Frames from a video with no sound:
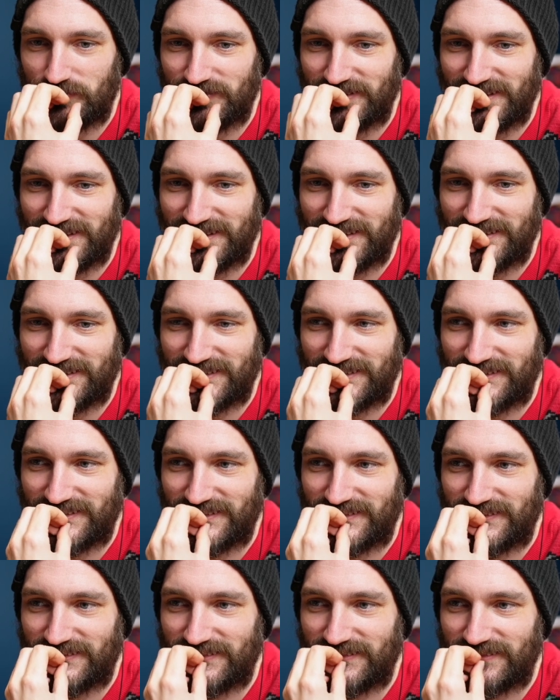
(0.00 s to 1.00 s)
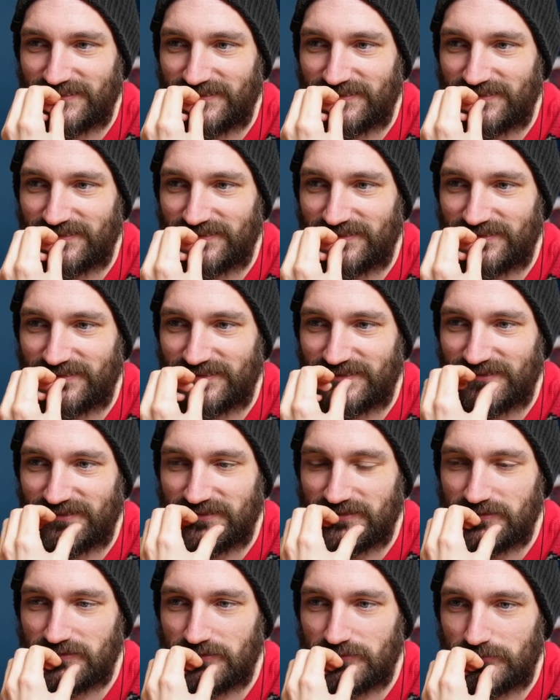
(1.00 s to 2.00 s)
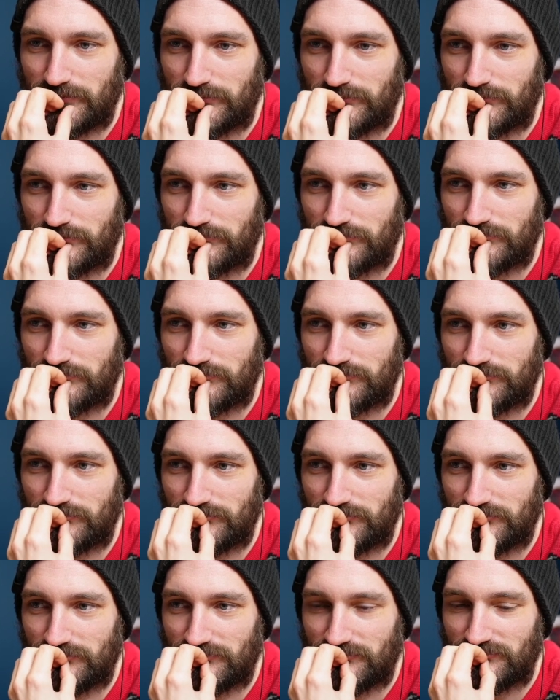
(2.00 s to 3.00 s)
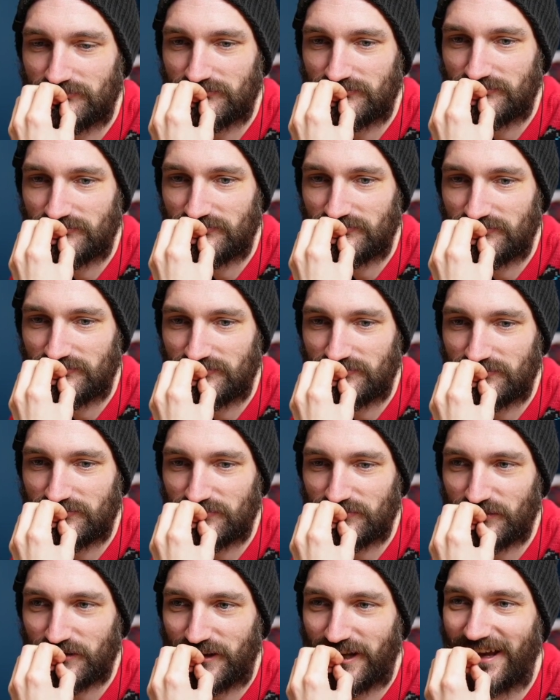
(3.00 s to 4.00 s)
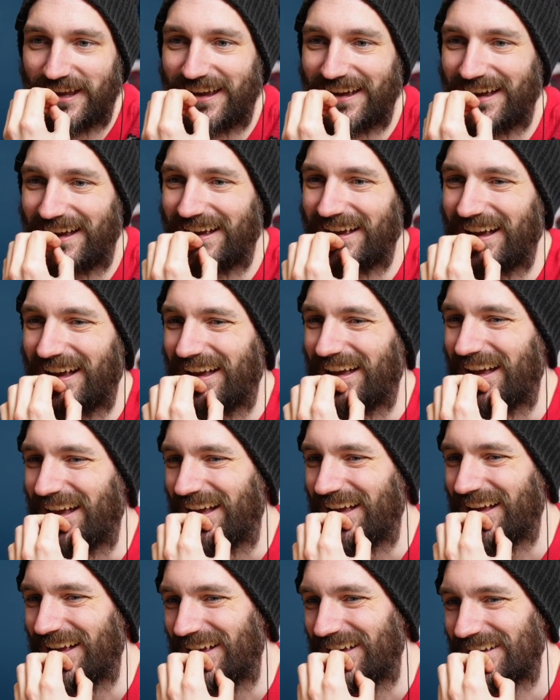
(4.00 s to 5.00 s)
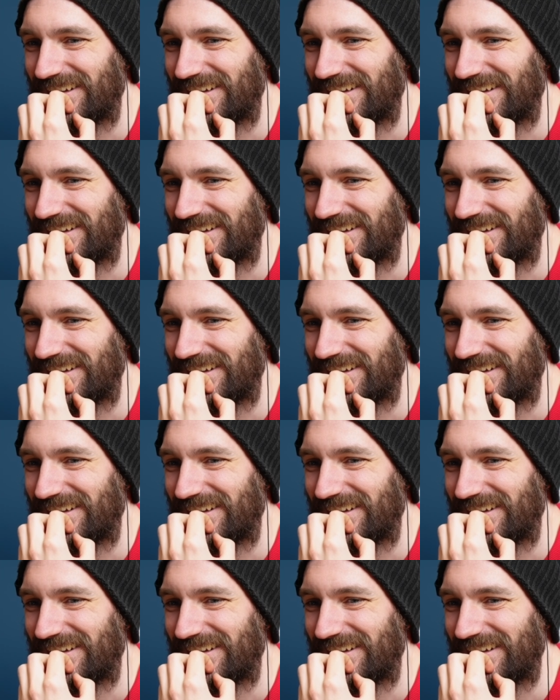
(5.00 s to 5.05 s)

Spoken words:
No words are spoken by the person on screen.